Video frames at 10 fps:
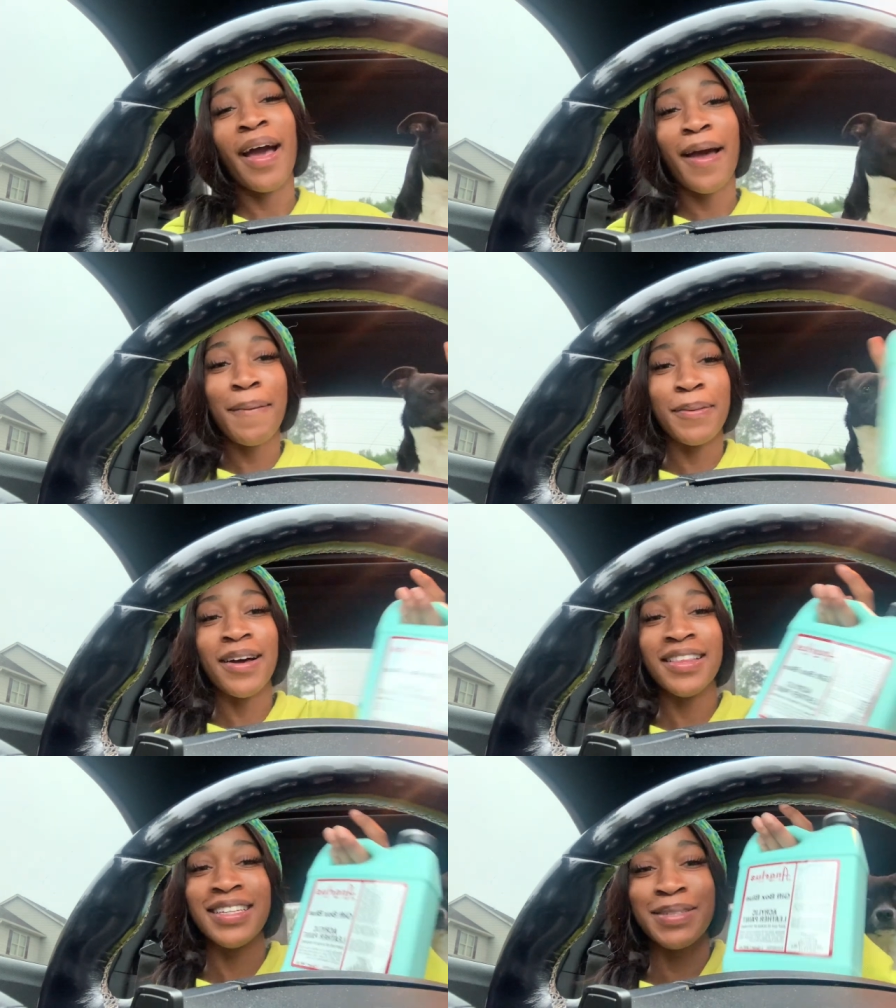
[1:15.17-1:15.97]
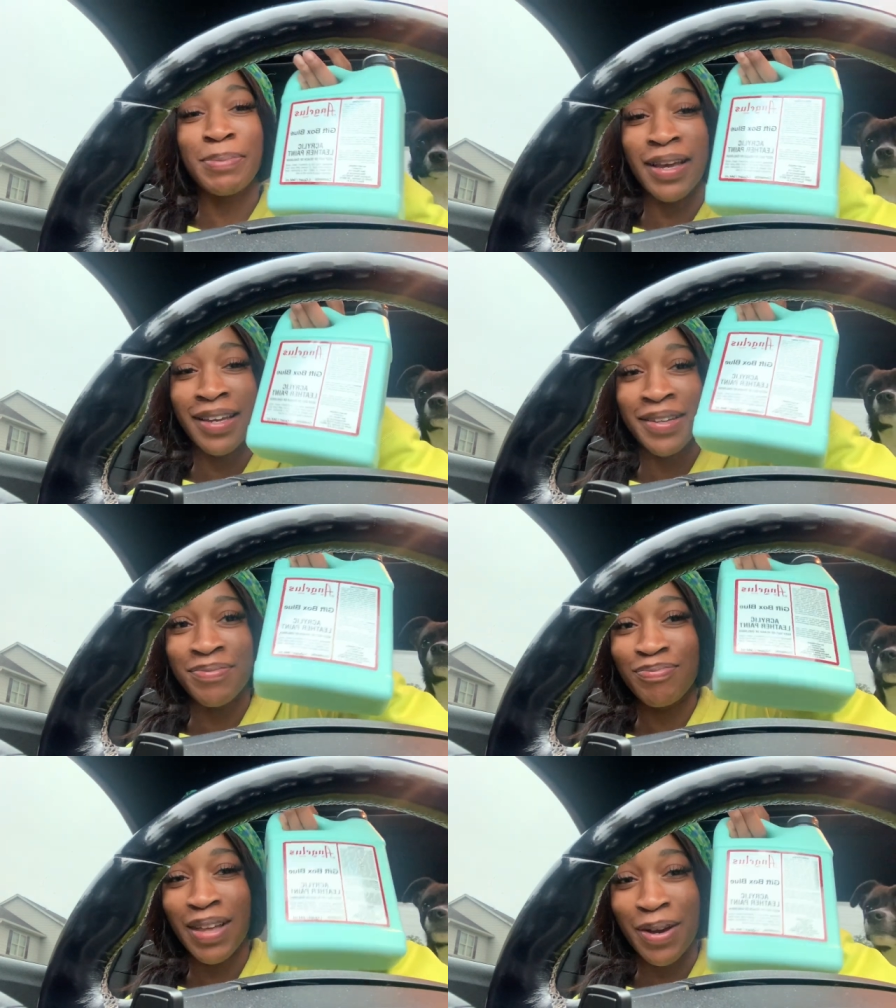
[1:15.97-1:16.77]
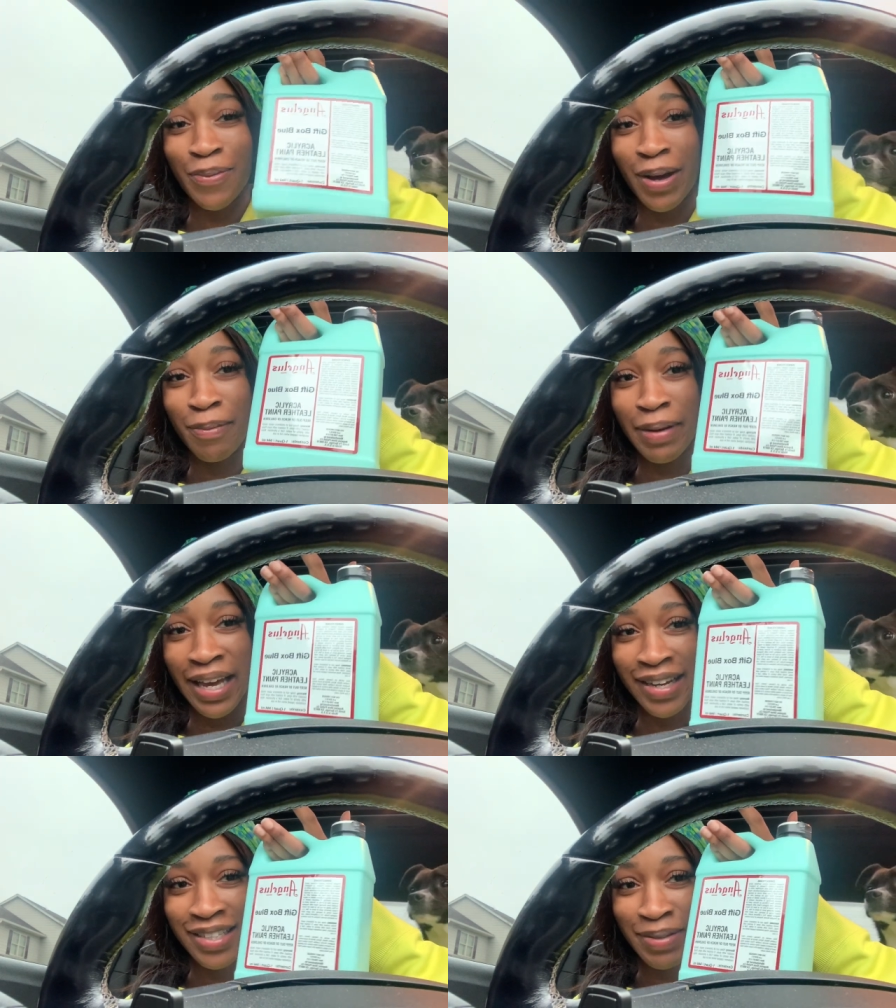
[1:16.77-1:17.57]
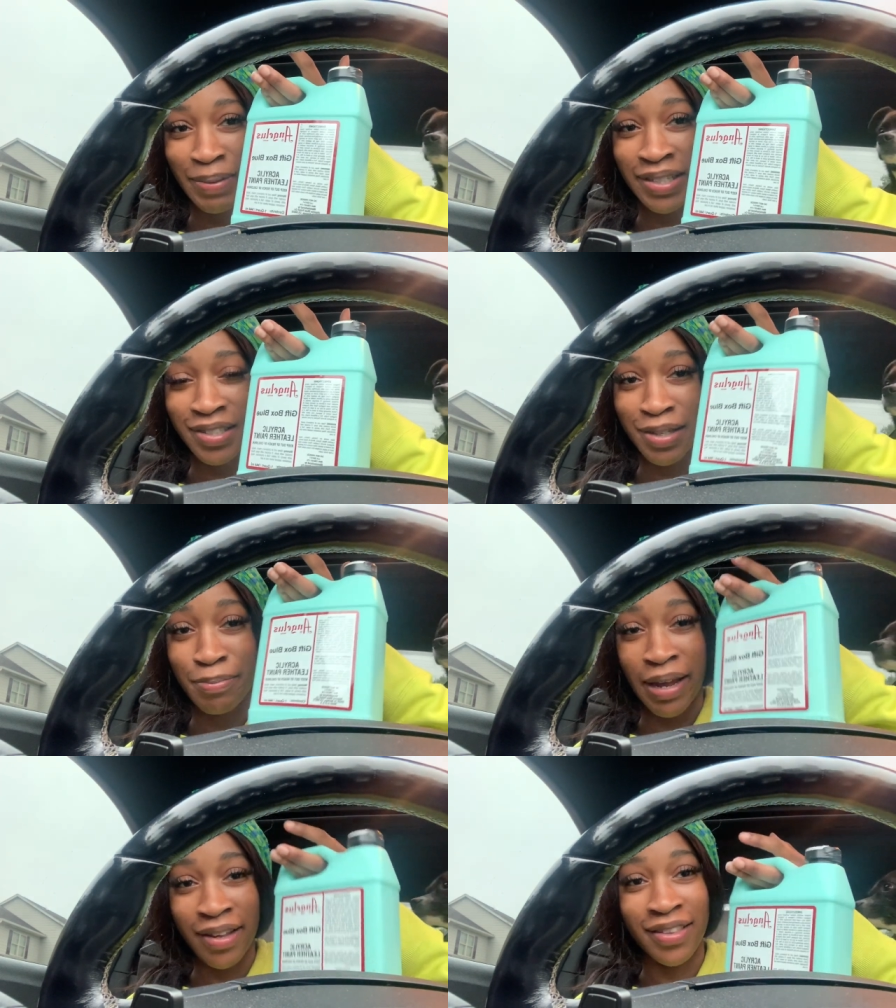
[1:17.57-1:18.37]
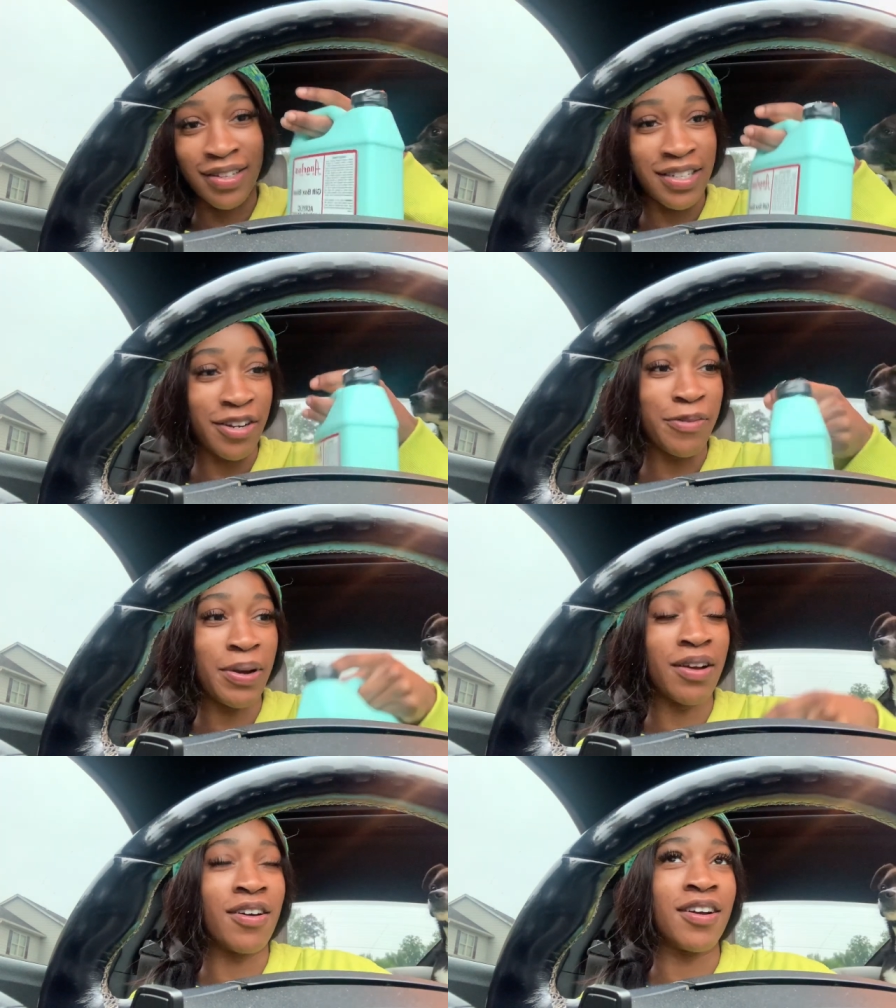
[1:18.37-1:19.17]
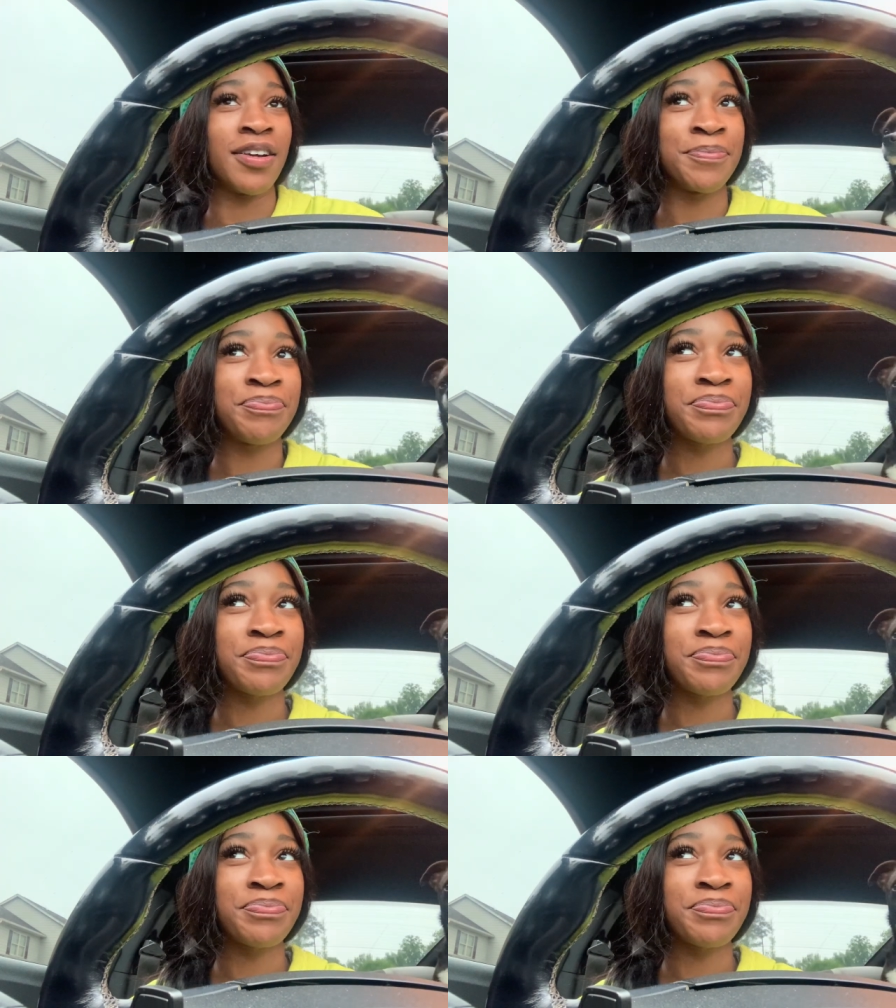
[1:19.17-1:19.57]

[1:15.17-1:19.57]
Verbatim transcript: I bought this paint like a while back to basically paint the interior of my car.